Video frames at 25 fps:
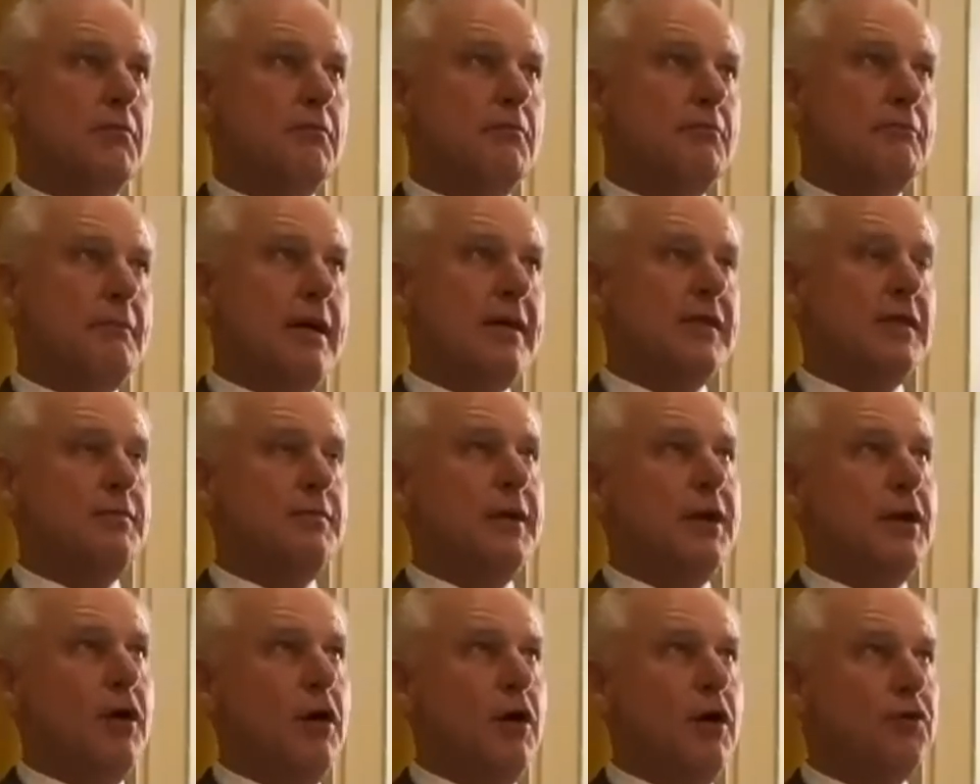mainly
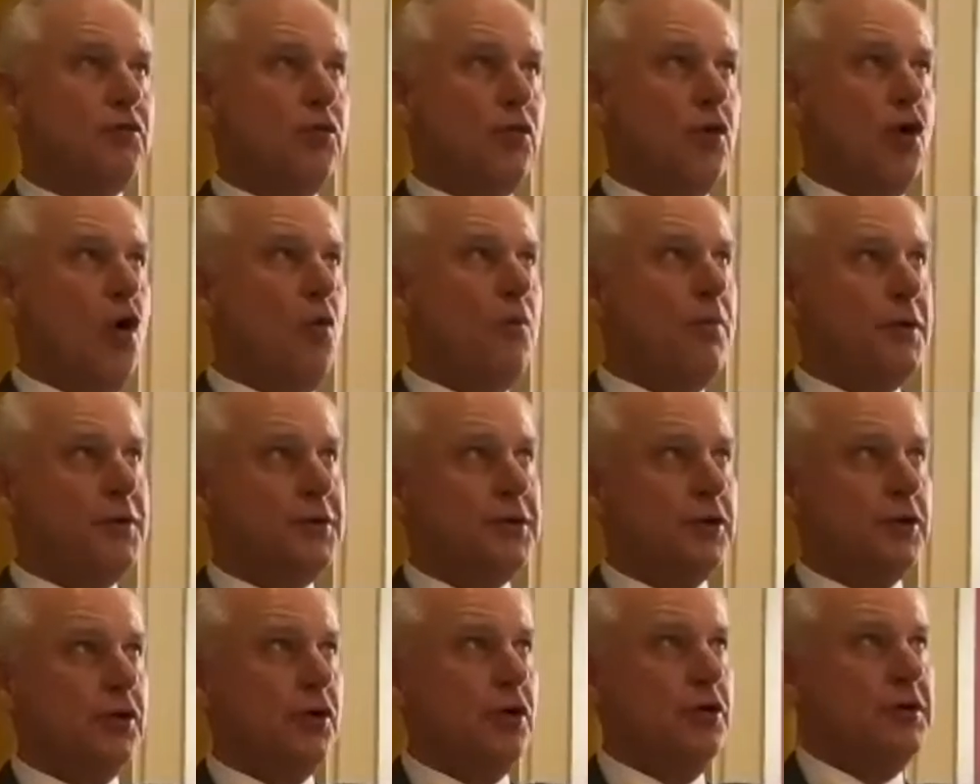because we're open
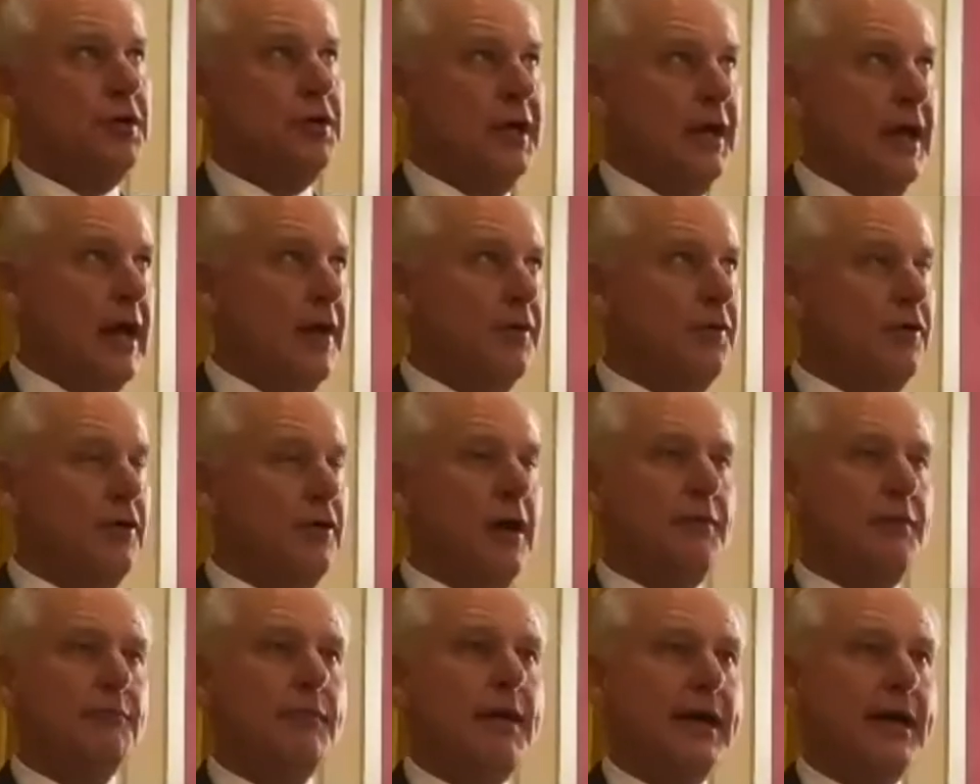to learn together
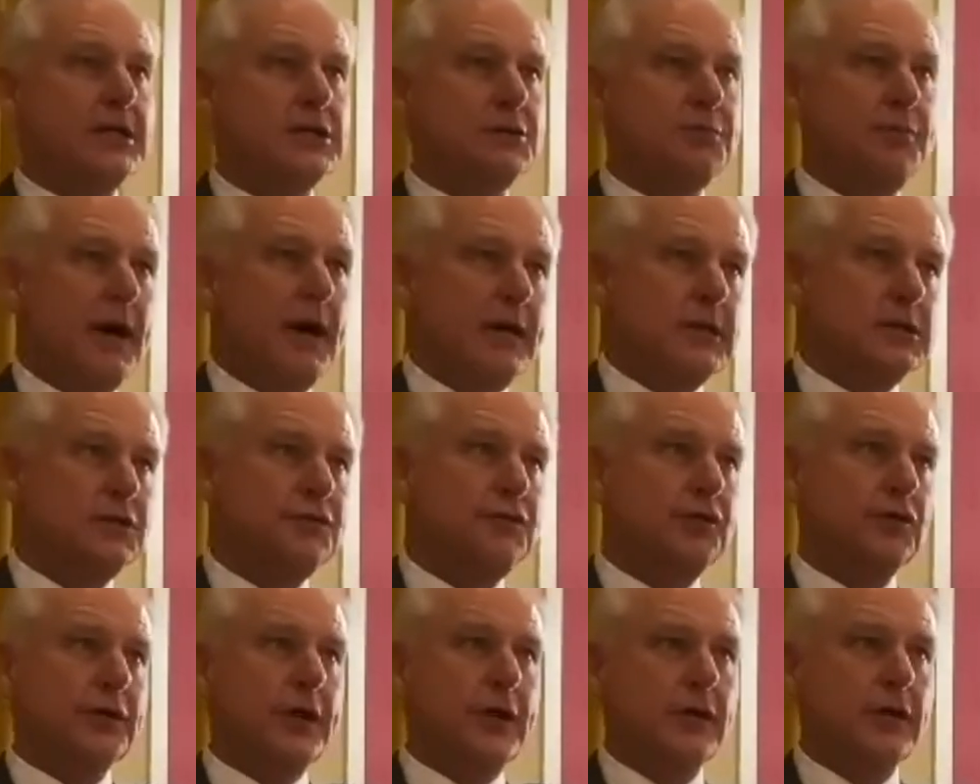and make space
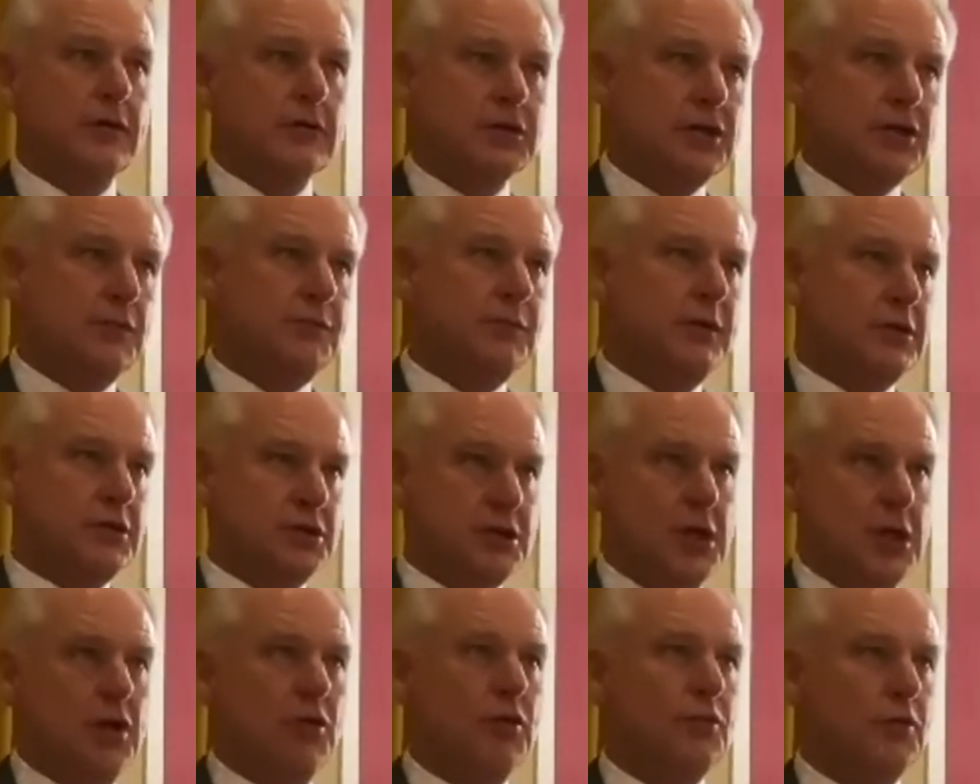for leadership and
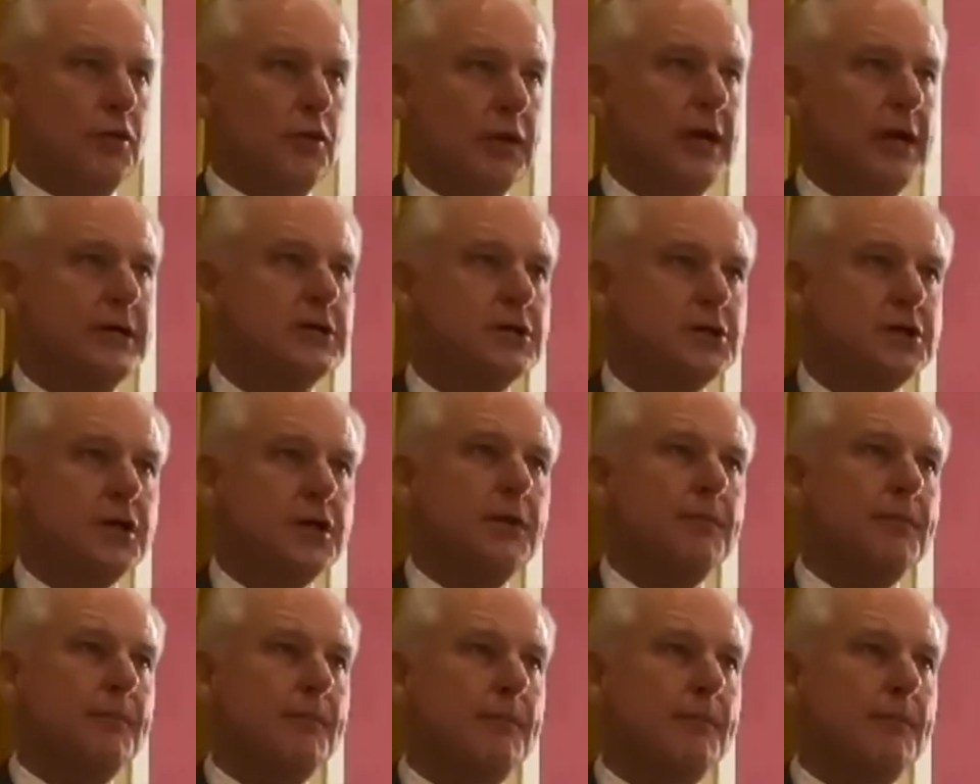genuine relationship.